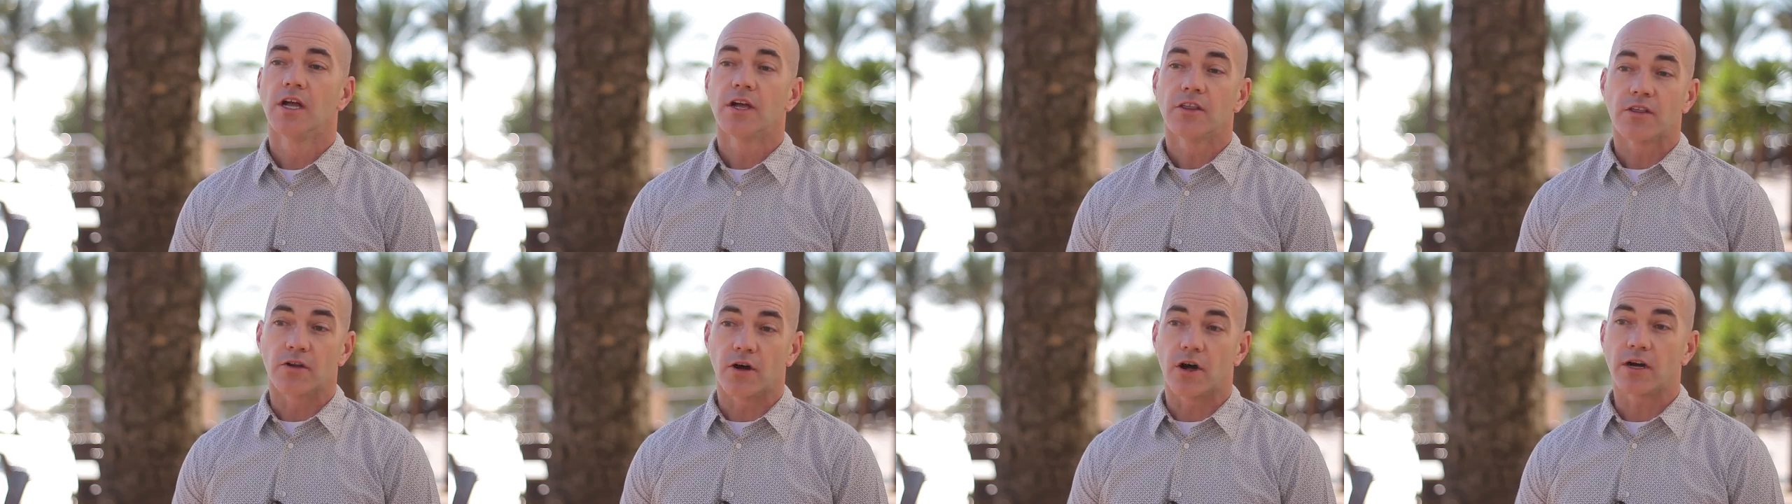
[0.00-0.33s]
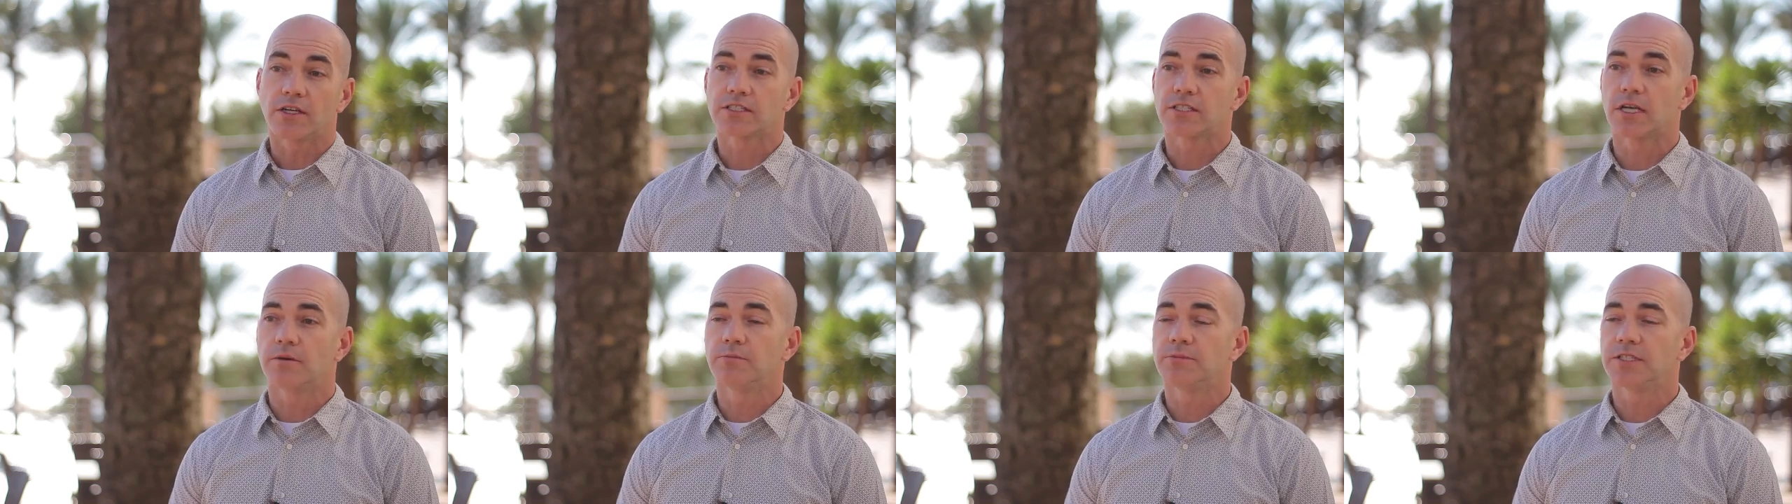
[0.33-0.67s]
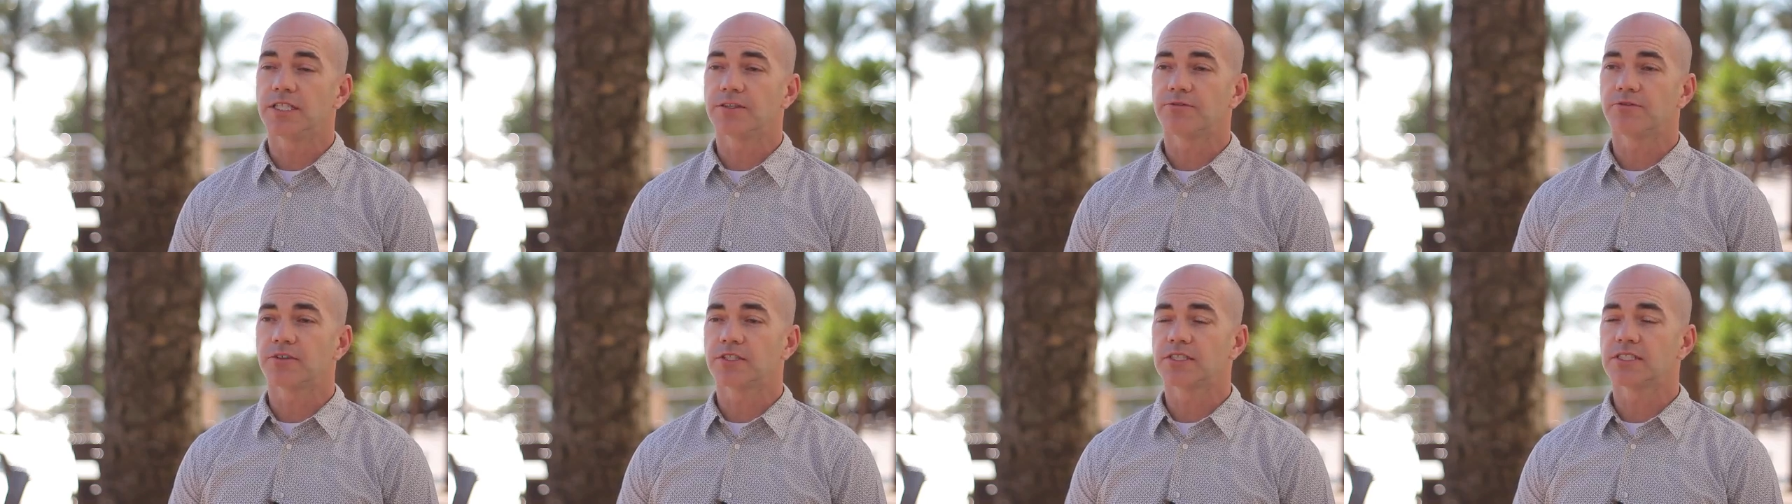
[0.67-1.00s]
There are some
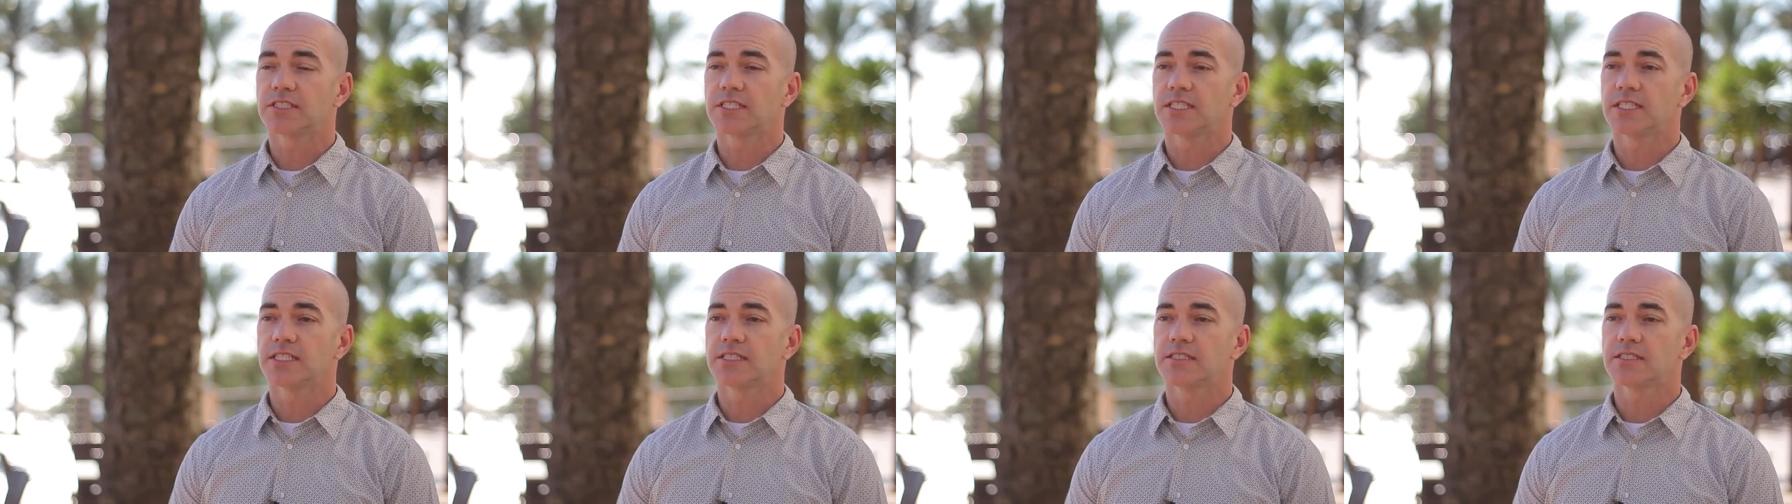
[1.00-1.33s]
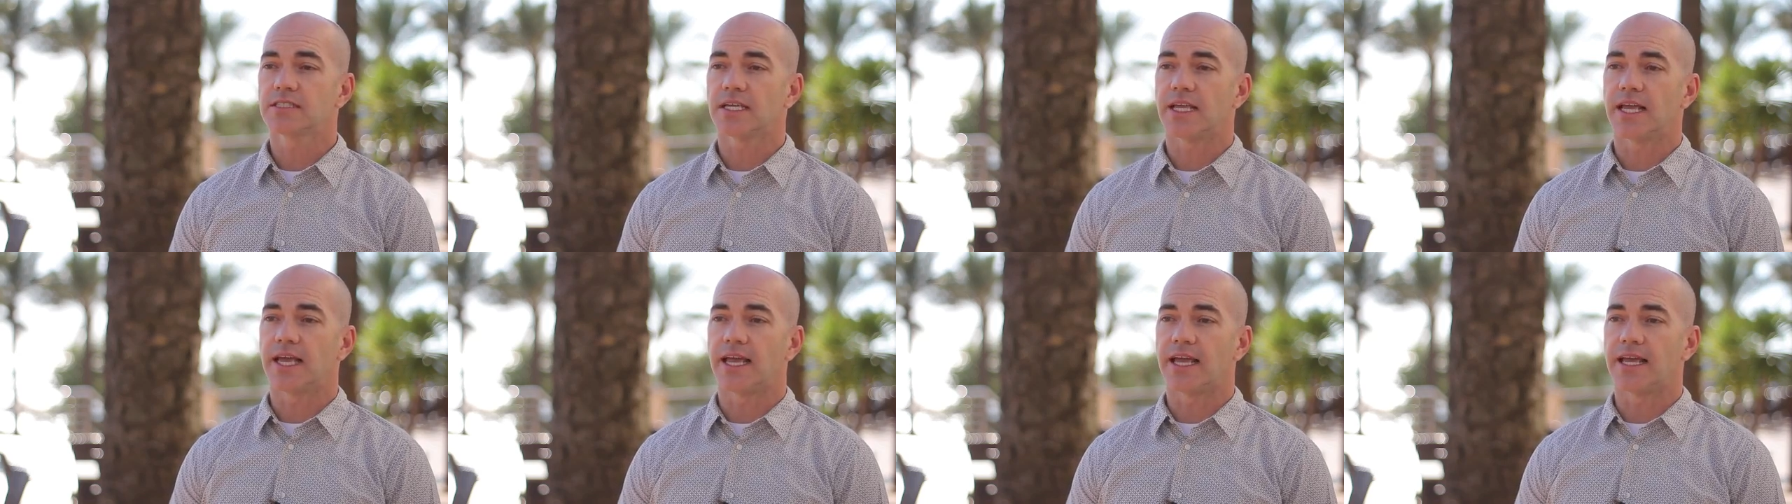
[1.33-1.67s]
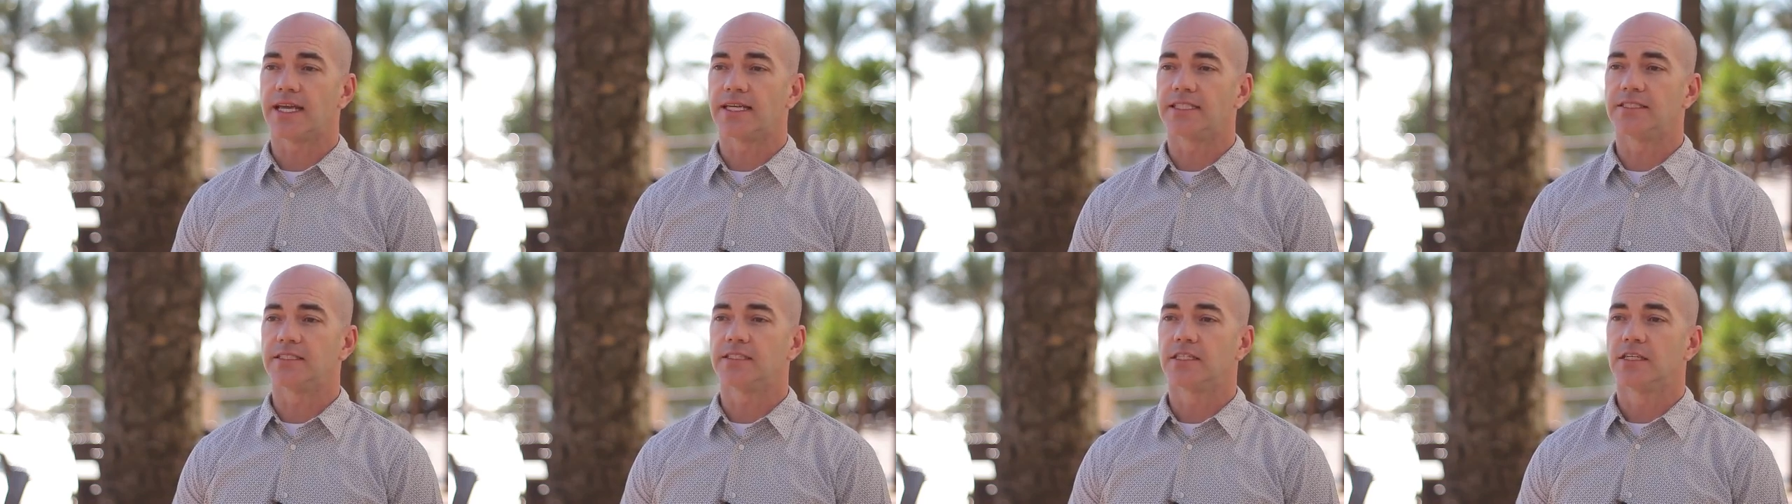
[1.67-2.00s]
differences
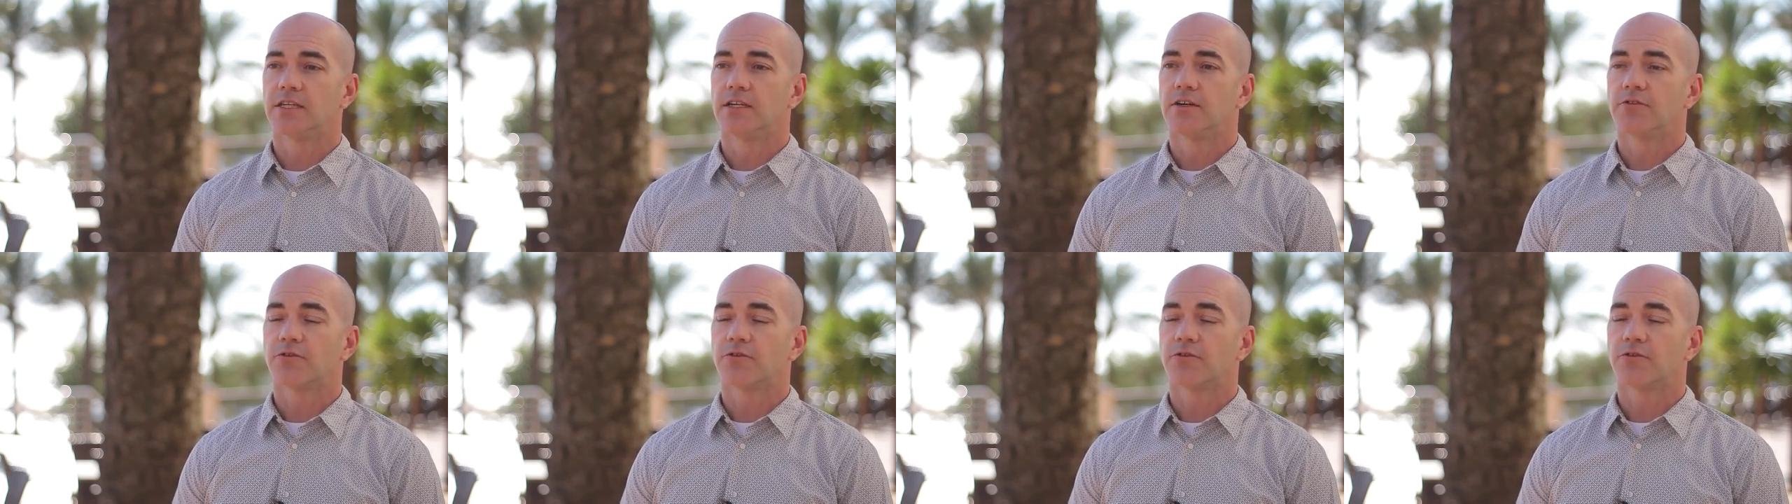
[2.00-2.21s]
and